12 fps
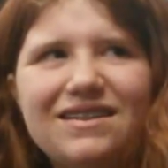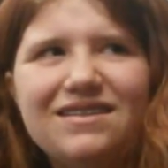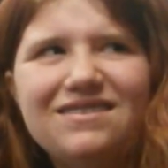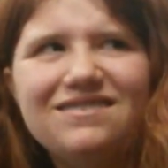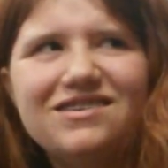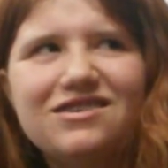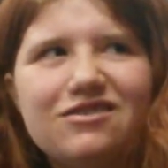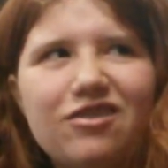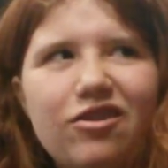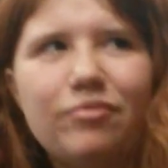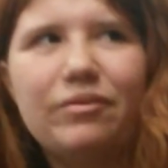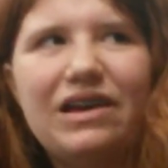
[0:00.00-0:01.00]
In
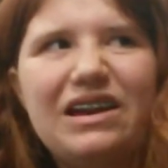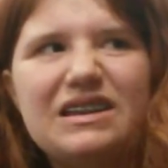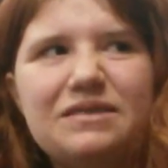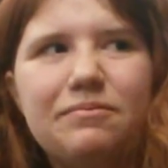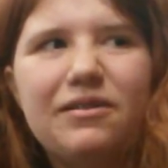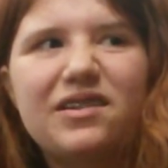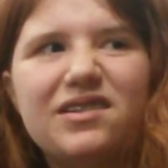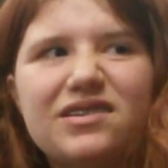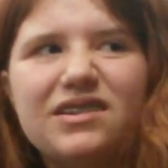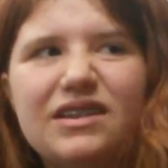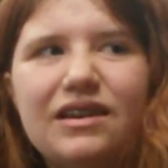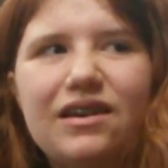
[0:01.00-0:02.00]
some
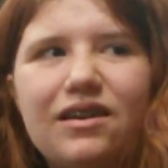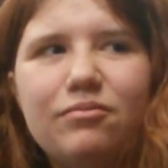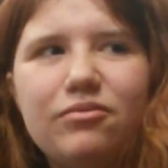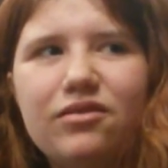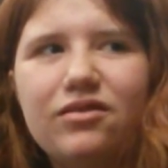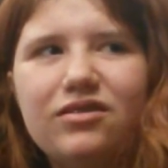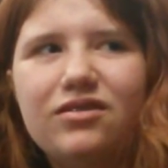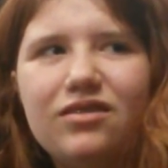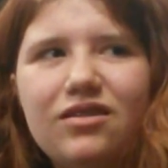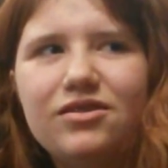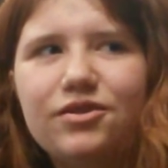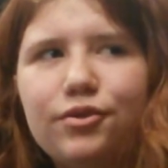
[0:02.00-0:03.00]
aspects, yeah, but
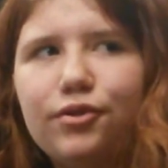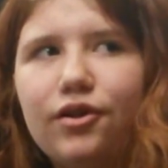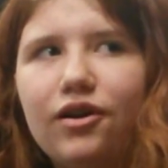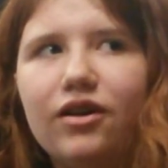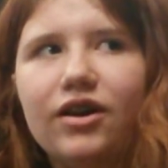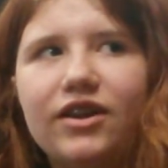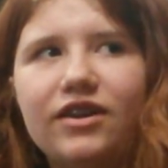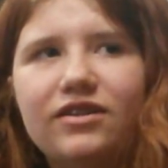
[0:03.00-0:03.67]
not a lot.